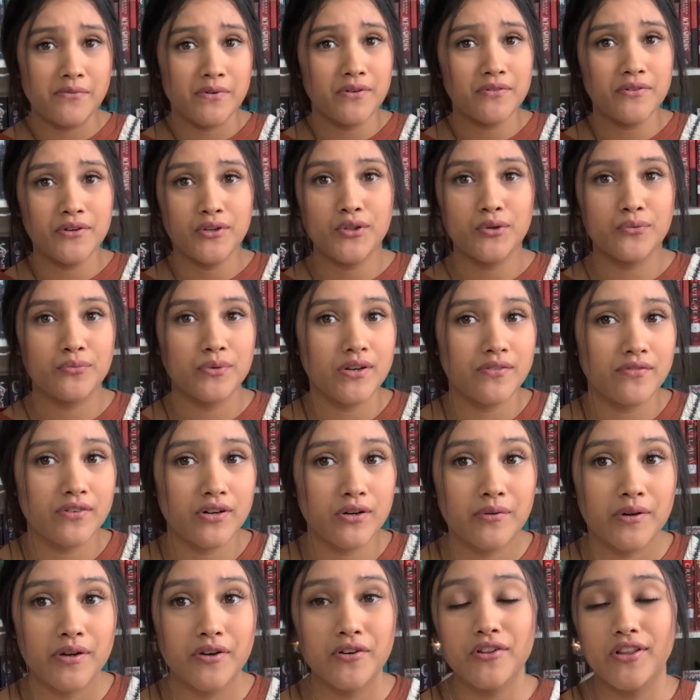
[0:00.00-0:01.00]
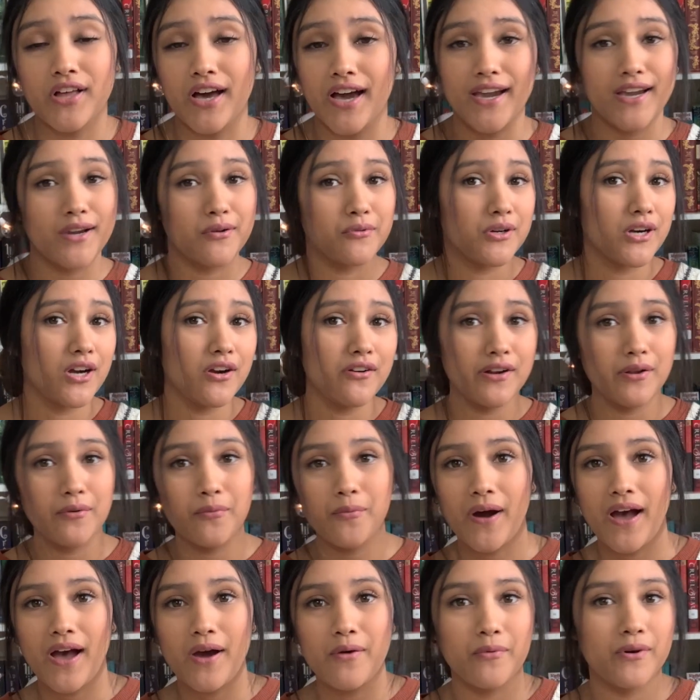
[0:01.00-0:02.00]
We were in the river. We were like, we're already
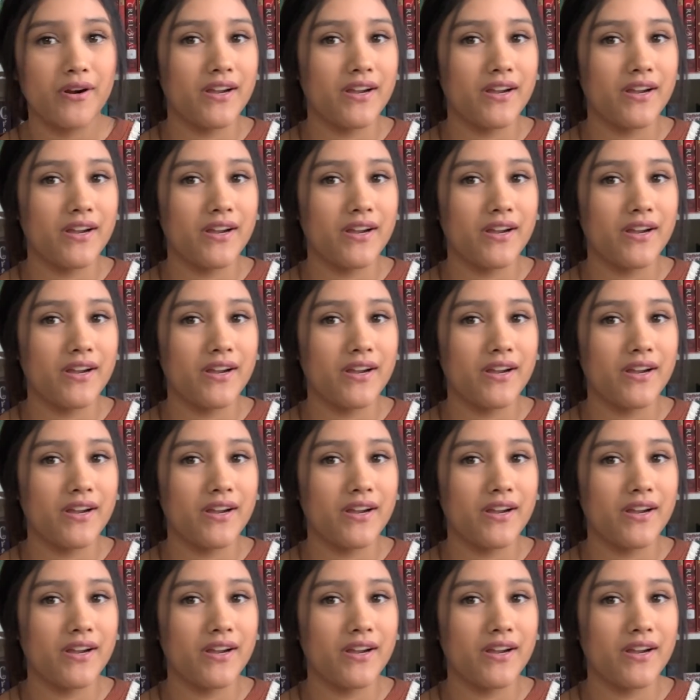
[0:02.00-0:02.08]
wet,